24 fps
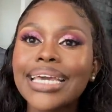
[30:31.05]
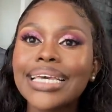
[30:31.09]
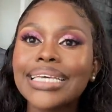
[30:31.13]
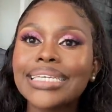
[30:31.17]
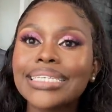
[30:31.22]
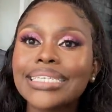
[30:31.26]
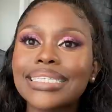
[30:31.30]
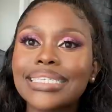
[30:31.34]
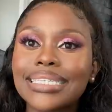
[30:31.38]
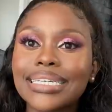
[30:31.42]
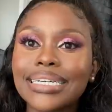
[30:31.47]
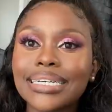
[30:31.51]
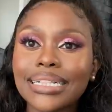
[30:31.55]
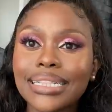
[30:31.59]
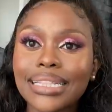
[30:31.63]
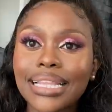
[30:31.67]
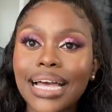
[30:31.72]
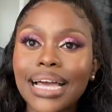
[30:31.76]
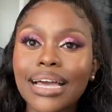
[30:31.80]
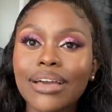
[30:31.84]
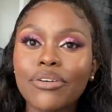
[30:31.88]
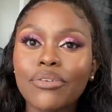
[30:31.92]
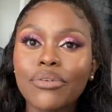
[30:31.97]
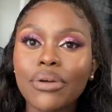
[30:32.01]
still
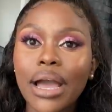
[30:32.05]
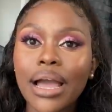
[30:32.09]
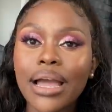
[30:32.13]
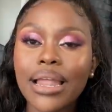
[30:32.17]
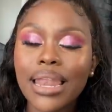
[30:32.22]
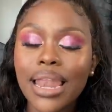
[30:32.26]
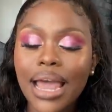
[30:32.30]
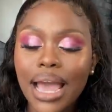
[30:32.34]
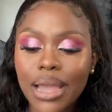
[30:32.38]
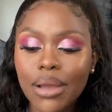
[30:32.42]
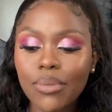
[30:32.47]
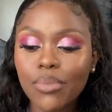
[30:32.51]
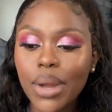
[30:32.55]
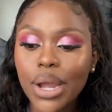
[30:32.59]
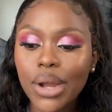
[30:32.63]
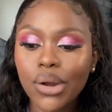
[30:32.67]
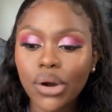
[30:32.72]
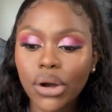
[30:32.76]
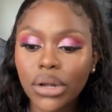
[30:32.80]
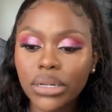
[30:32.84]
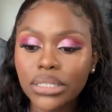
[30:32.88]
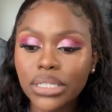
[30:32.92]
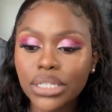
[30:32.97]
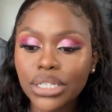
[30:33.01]
I, I like my
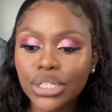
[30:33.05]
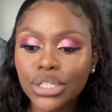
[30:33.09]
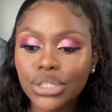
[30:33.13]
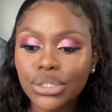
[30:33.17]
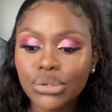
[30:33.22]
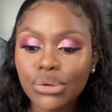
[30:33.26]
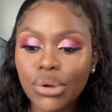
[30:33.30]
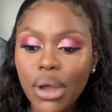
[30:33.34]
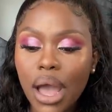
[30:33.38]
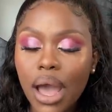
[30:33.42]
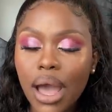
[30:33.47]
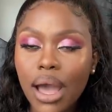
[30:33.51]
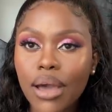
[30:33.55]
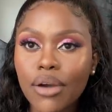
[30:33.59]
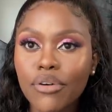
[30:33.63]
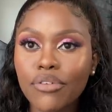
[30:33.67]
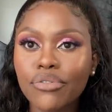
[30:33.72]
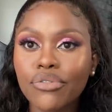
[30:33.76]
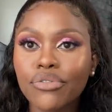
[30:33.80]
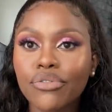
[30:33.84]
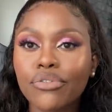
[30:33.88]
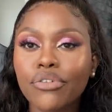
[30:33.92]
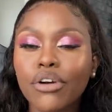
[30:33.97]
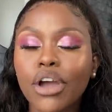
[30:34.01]
content to have
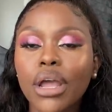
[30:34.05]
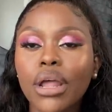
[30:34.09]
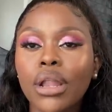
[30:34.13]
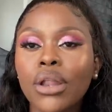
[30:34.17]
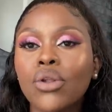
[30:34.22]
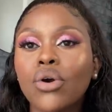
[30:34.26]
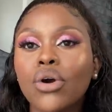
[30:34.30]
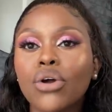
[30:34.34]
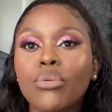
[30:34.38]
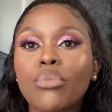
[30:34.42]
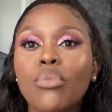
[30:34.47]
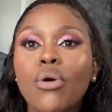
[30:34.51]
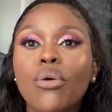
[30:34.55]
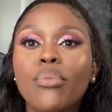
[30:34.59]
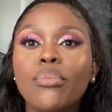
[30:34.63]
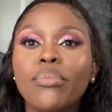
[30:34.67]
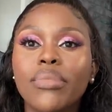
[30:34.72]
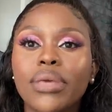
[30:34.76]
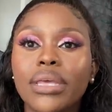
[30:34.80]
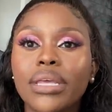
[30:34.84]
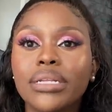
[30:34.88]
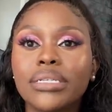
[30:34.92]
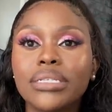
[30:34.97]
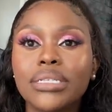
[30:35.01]
a lot more
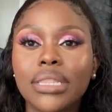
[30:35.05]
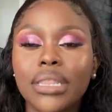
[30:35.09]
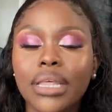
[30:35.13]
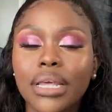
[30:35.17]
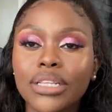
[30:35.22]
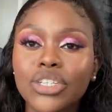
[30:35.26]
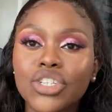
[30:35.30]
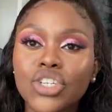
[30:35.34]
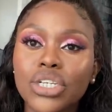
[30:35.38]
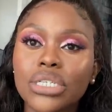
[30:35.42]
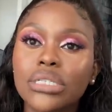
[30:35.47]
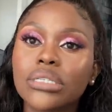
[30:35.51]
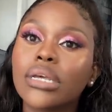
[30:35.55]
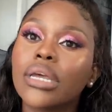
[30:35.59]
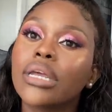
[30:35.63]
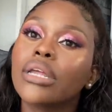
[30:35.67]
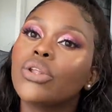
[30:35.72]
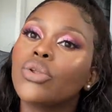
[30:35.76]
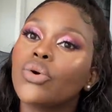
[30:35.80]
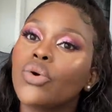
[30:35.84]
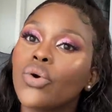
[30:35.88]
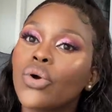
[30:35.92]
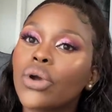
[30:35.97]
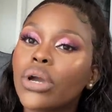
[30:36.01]
meat than just a
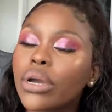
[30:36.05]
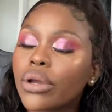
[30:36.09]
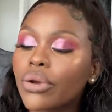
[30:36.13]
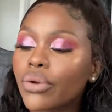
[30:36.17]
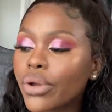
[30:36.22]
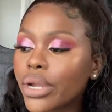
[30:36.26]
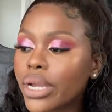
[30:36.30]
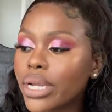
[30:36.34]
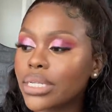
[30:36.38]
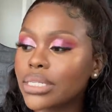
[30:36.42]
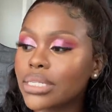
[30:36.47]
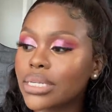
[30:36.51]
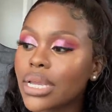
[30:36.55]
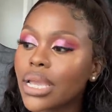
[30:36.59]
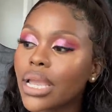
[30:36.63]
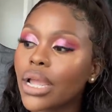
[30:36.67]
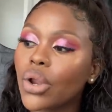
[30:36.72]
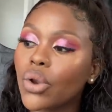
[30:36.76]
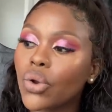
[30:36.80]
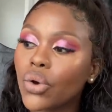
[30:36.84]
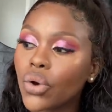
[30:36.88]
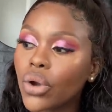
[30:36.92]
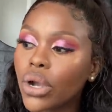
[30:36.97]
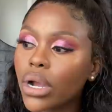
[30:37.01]
look creating
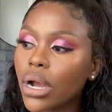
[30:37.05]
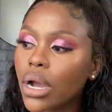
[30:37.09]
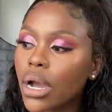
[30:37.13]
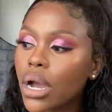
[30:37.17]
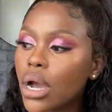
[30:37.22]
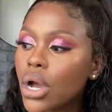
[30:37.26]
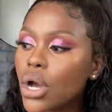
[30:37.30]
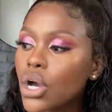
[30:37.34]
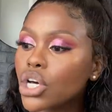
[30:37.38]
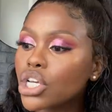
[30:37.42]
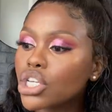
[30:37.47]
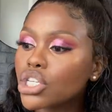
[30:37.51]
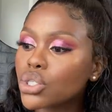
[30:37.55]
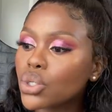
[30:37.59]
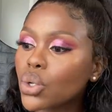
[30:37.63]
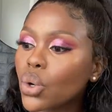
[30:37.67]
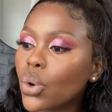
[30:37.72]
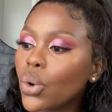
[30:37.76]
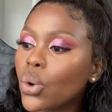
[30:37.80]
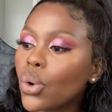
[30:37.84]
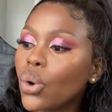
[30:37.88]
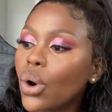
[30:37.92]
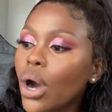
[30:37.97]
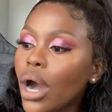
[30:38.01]
a look
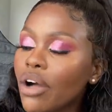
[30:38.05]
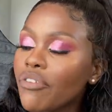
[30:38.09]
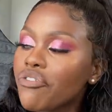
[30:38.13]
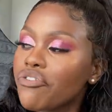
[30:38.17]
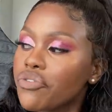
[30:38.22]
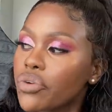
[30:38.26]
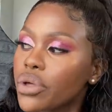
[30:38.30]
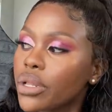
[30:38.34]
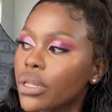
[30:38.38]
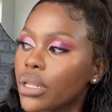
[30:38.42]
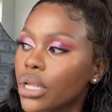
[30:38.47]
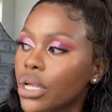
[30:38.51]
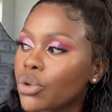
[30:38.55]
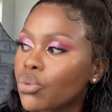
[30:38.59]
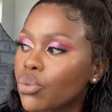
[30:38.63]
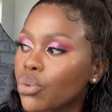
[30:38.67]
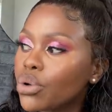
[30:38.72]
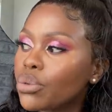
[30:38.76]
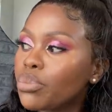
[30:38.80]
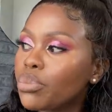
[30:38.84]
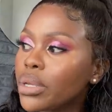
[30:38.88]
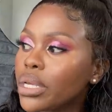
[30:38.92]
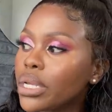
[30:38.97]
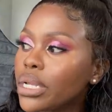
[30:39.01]
so I feel it
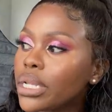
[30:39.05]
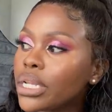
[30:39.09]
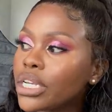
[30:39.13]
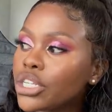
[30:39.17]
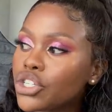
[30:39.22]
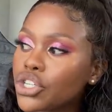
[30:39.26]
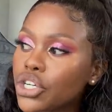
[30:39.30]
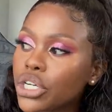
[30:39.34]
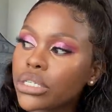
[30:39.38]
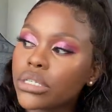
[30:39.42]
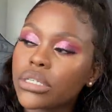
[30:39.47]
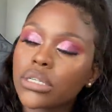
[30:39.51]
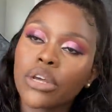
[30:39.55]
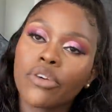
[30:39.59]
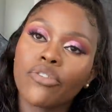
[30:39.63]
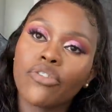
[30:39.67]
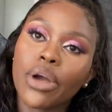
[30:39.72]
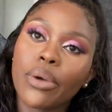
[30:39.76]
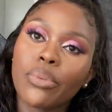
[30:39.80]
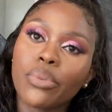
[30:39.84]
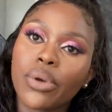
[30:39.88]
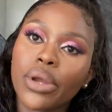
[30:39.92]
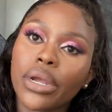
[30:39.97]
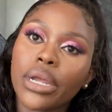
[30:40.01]
would be legit if I
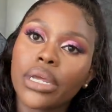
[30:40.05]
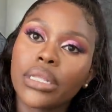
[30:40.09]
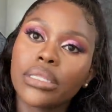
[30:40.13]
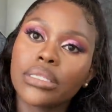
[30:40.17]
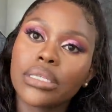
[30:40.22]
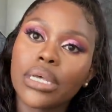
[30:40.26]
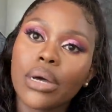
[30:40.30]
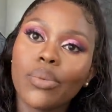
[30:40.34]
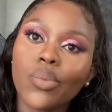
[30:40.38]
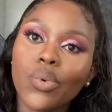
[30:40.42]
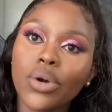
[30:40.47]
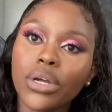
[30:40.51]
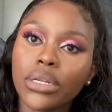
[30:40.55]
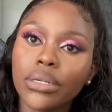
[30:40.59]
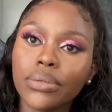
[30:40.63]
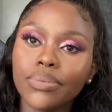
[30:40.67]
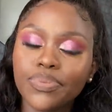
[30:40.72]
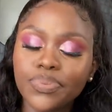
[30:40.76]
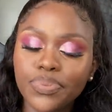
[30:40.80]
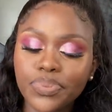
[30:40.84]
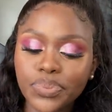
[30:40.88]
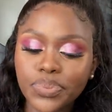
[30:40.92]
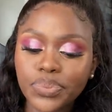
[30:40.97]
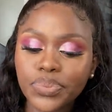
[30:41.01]
bring in
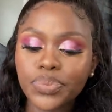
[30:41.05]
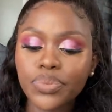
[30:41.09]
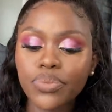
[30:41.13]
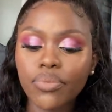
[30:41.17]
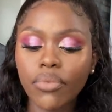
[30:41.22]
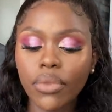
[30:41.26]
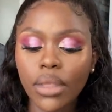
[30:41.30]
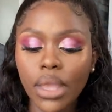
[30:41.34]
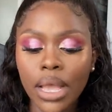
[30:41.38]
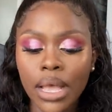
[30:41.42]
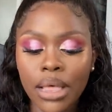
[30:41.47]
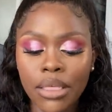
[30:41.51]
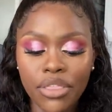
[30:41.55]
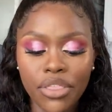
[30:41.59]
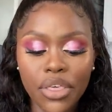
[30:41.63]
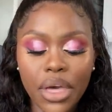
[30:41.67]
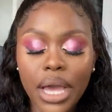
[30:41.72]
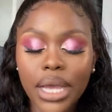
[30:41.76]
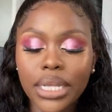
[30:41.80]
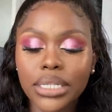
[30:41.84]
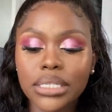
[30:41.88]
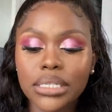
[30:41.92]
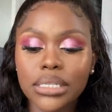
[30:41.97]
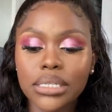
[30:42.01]
someone
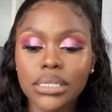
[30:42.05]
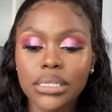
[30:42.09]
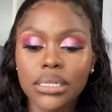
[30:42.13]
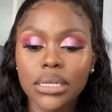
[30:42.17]
that